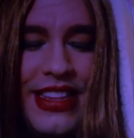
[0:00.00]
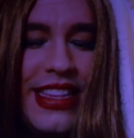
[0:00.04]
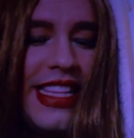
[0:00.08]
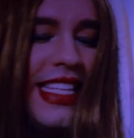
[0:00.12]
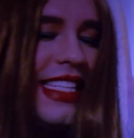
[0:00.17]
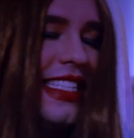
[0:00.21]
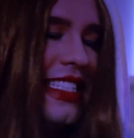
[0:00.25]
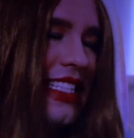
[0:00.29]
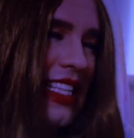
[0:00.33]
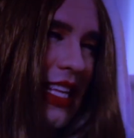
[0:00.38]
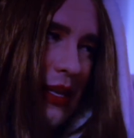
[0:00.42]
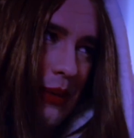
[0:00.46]

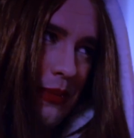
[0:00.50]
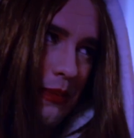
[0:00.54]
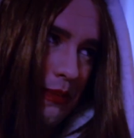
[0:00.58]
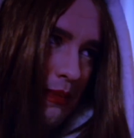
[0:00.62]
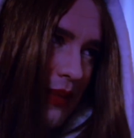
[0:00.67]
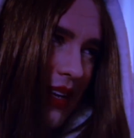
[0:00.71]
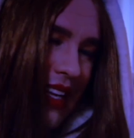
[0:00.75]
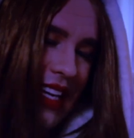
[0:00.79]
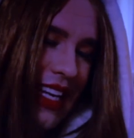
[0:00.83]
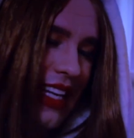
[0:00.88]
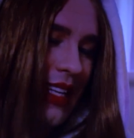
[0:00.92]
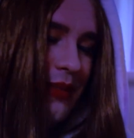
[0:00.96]
this little
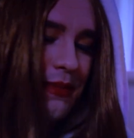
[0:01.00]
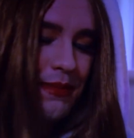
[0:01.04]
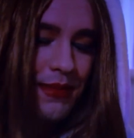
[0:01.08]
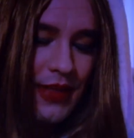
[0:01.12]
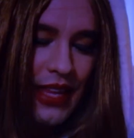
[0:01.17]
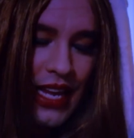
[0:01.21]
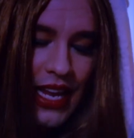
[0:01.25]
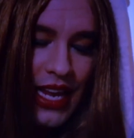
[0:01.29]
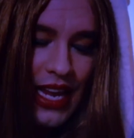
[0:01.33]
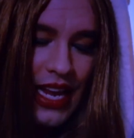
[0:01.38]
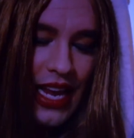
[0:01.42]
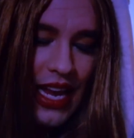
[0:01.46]
piggy,
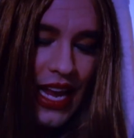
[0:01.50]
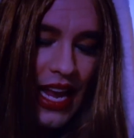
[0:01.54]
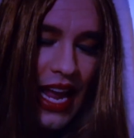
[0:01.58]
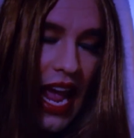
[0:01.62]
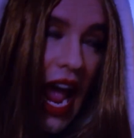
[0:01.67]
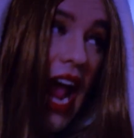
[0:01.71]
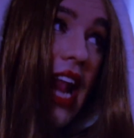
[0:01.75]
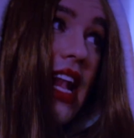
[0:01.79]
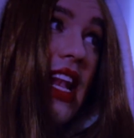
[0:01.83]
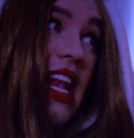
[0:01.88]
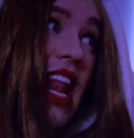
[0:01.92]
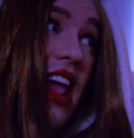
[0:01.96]

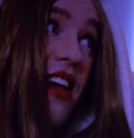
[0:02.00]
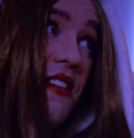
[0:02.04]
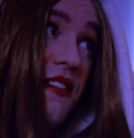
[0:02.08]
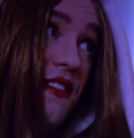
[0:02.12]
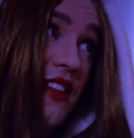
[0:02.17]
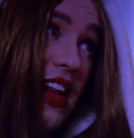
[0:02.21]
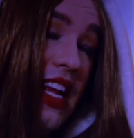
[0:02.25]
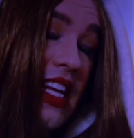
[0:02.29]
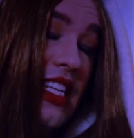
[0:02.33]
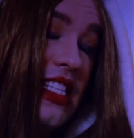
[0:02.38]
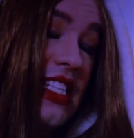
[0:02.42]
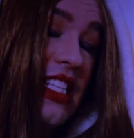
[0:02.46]
had
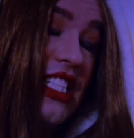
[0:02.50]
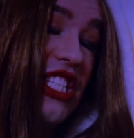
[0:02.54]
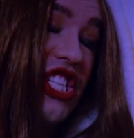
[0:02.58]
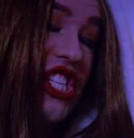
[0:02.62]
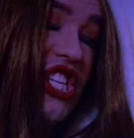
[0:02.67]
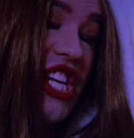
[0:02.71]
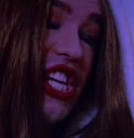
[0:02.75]
Netflix and